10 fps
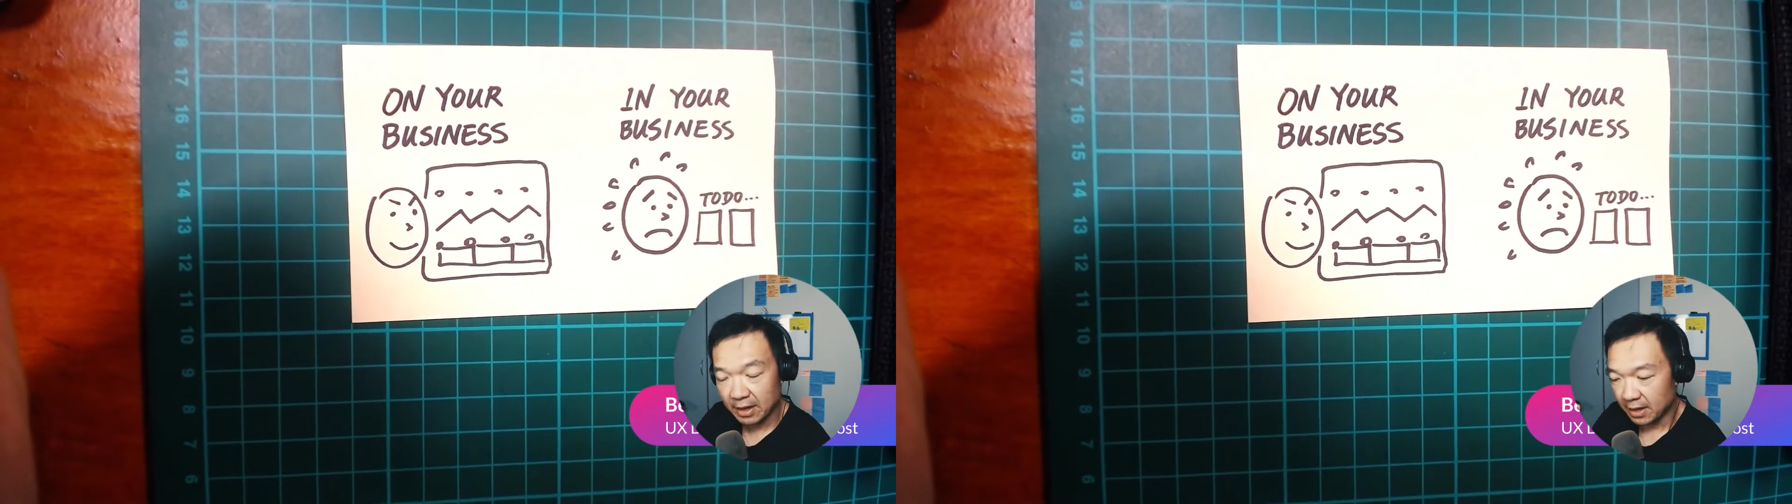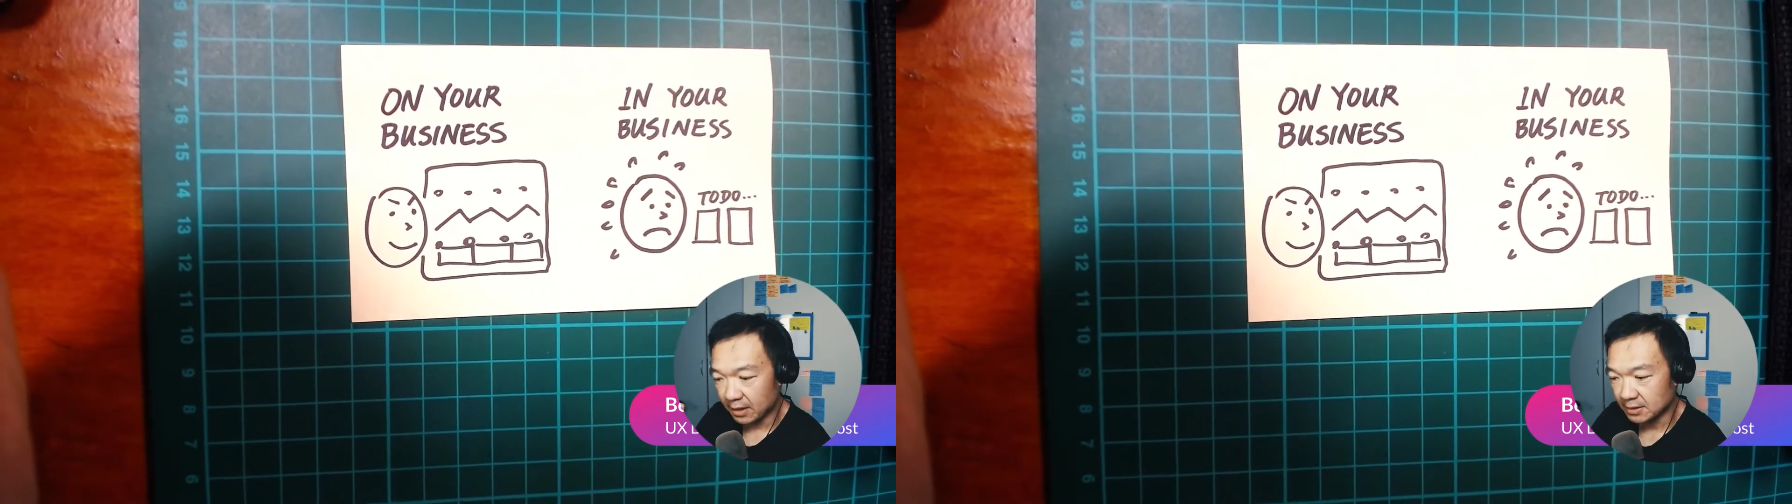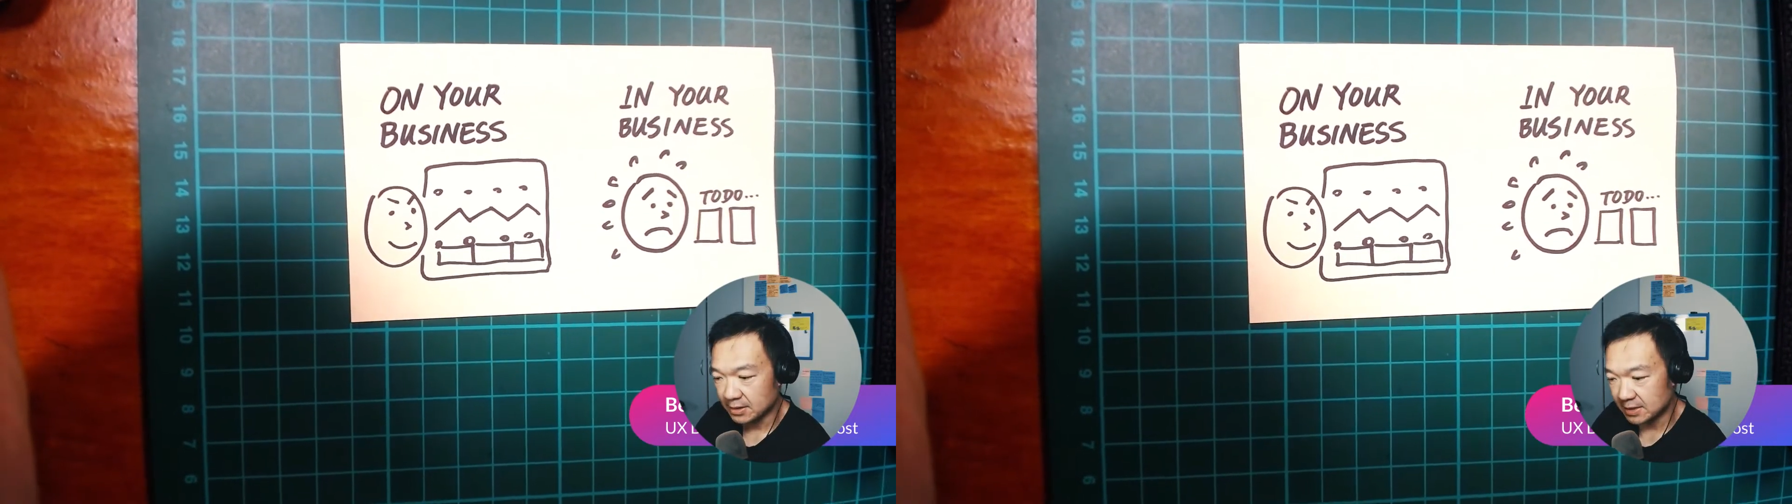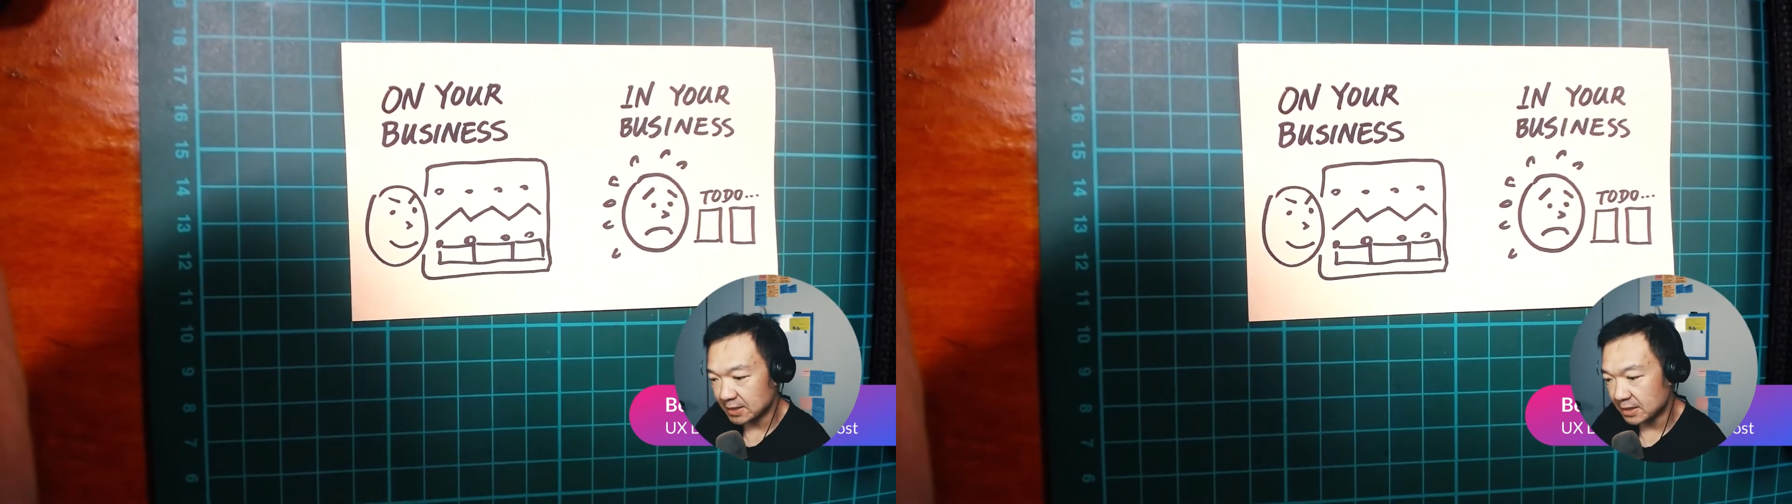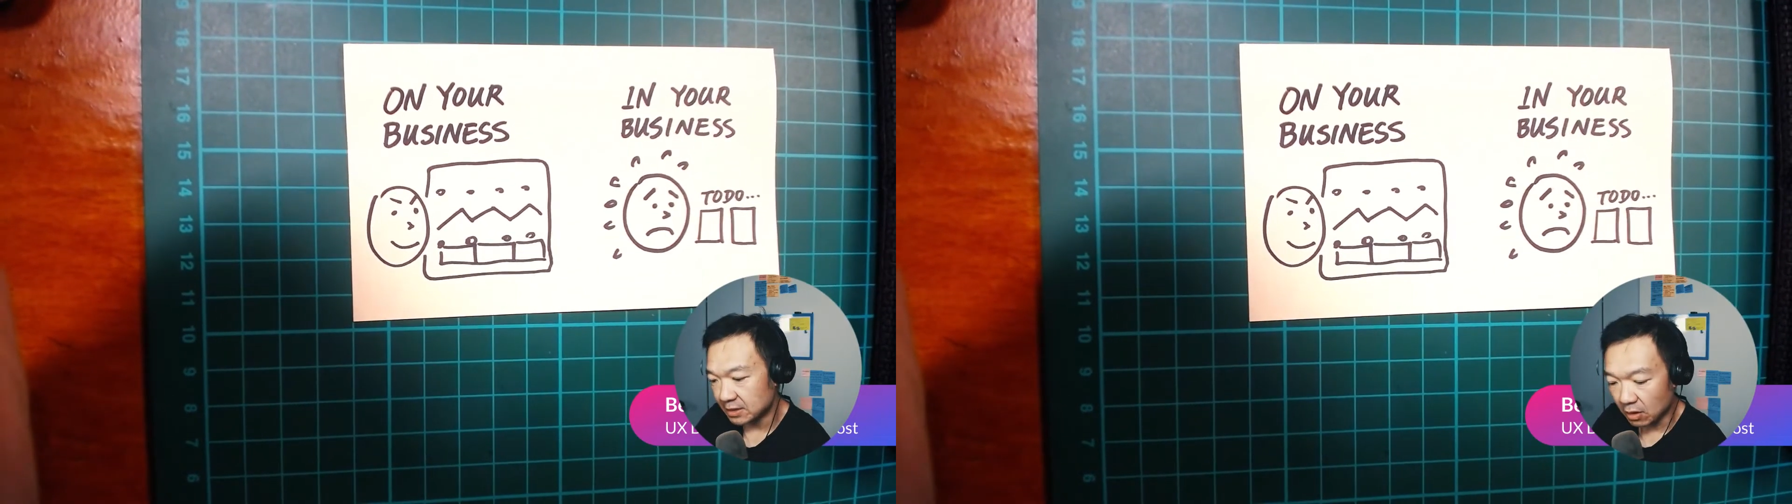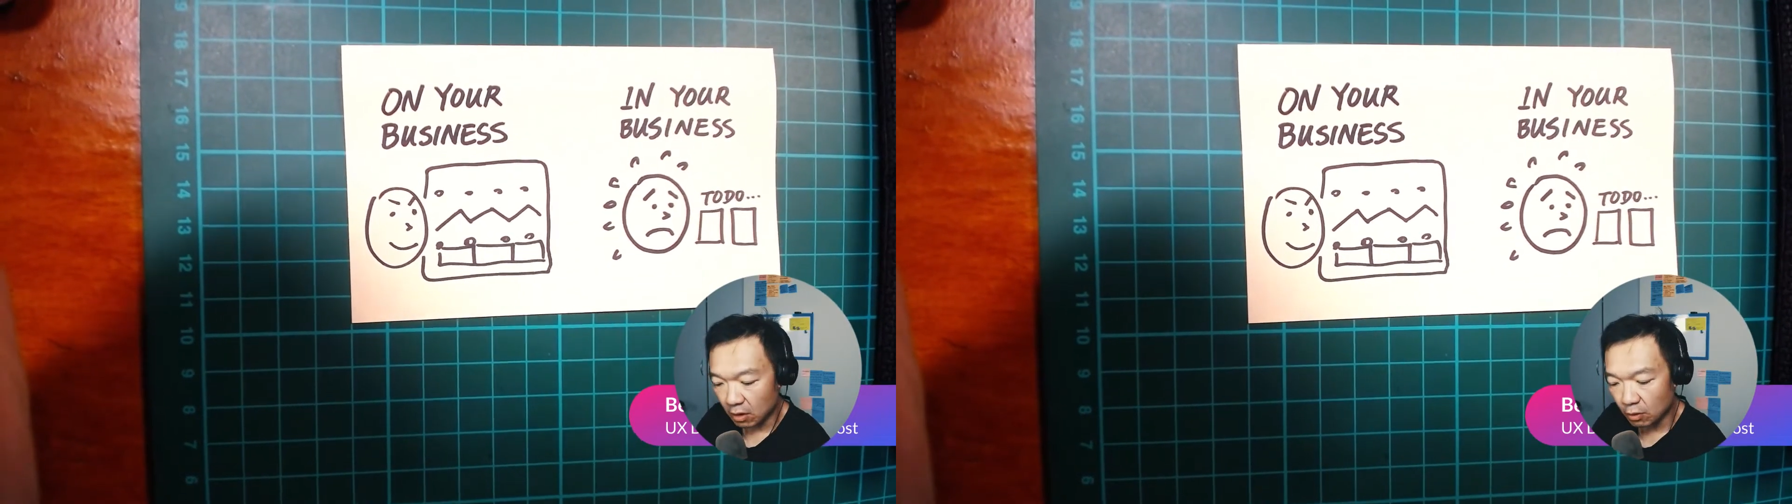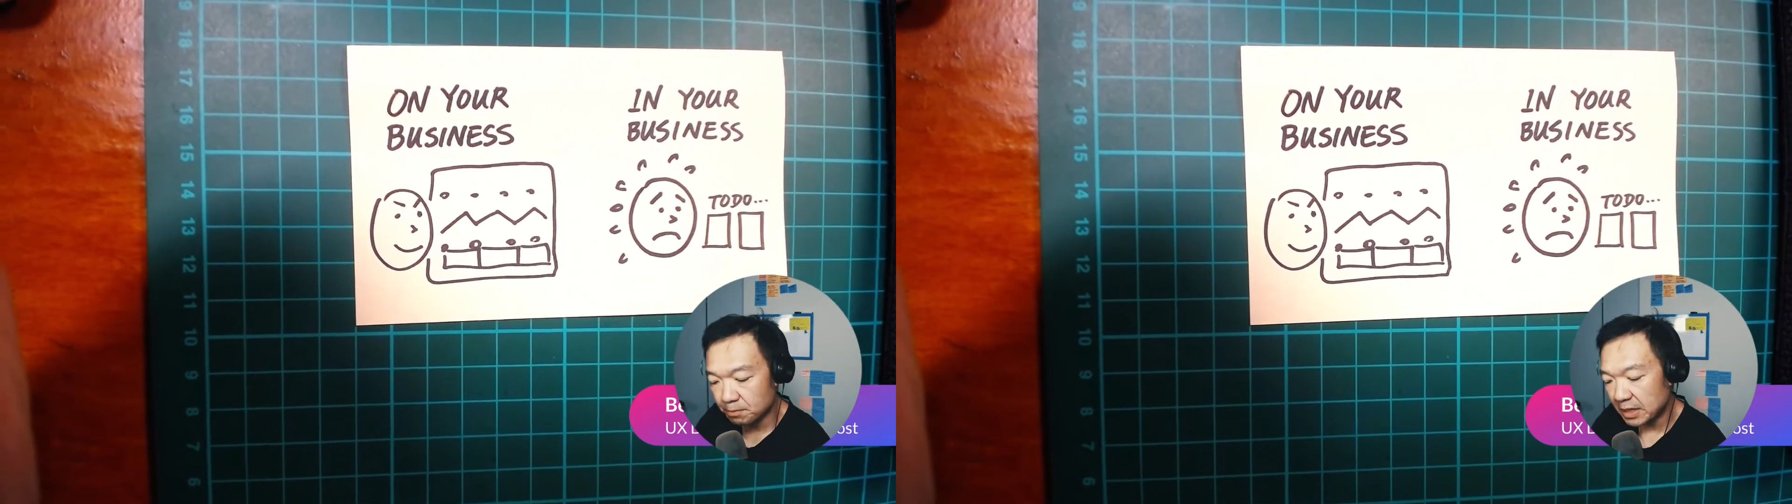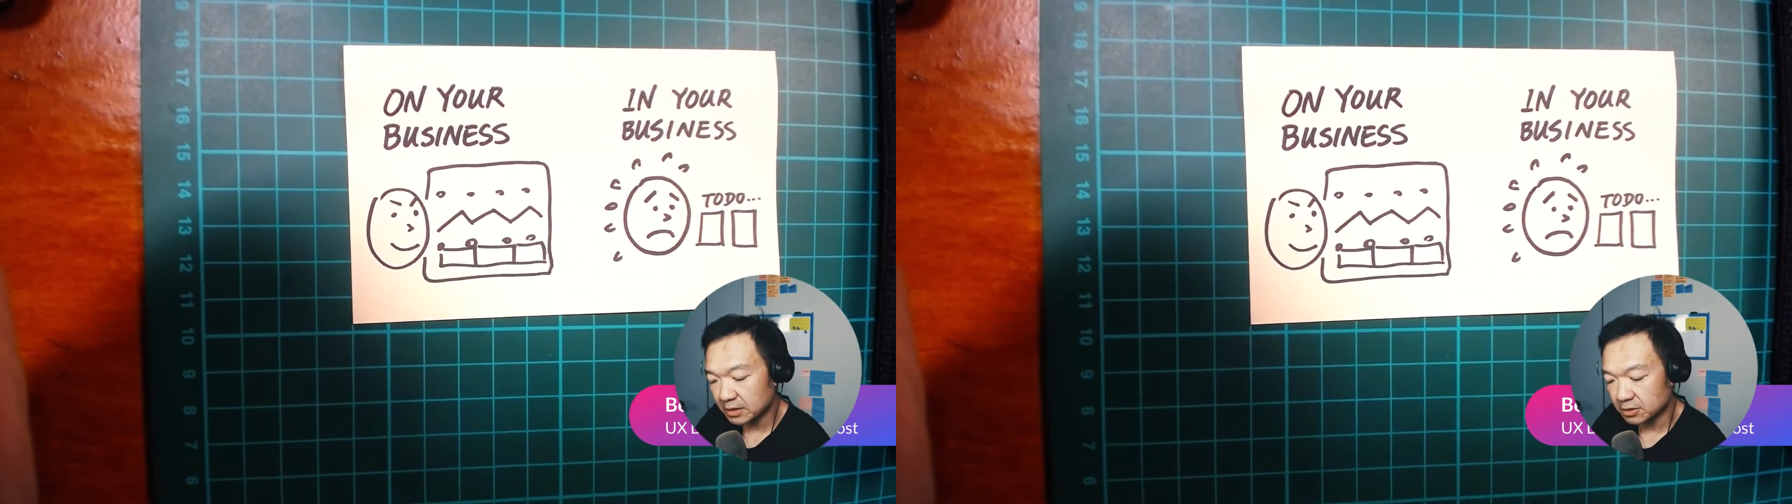and see the whole
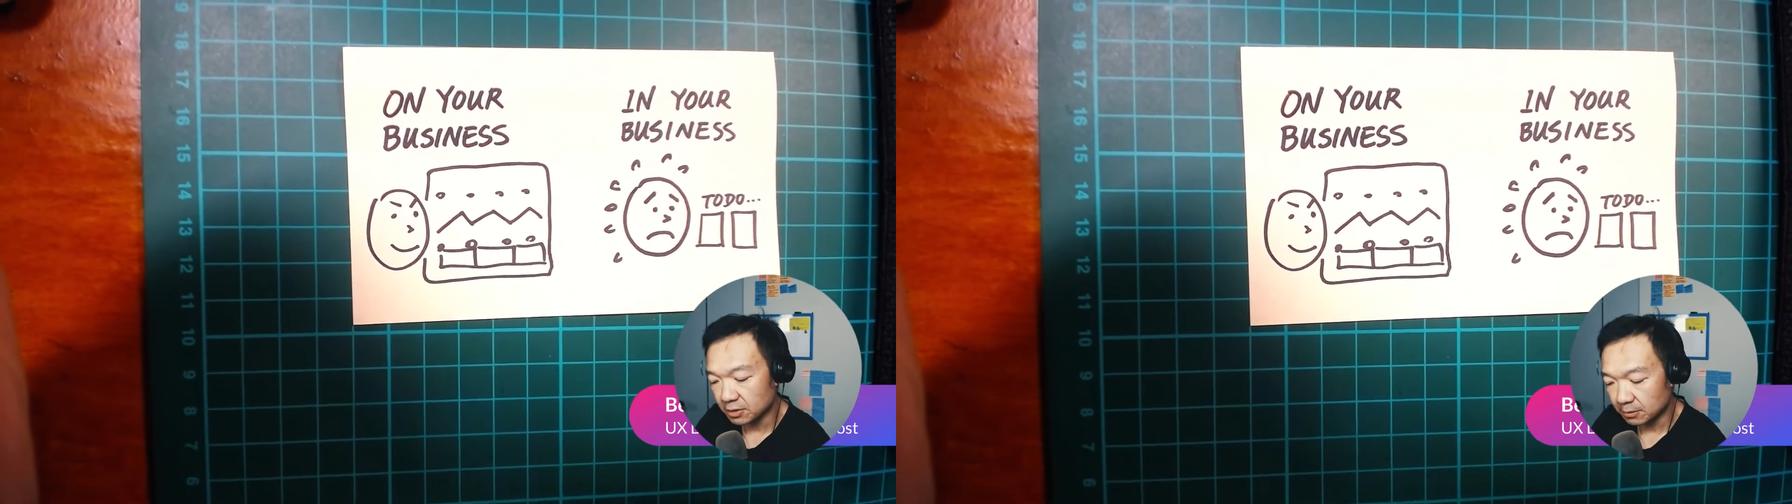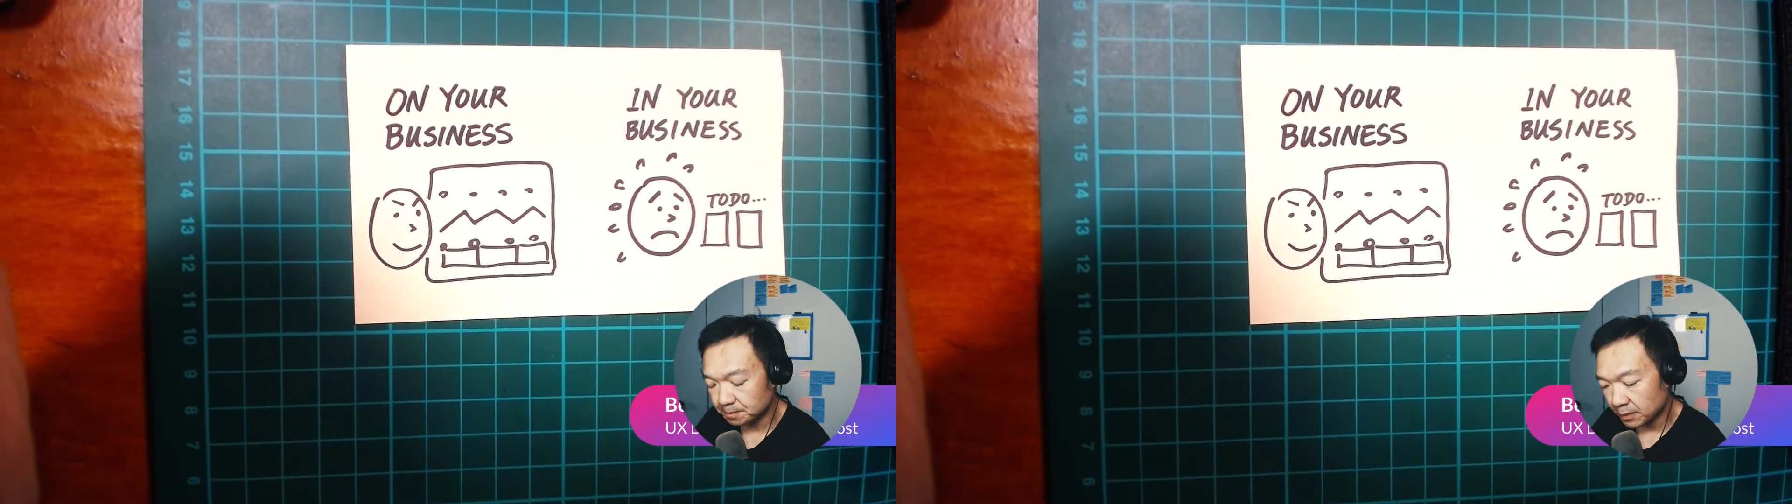picture.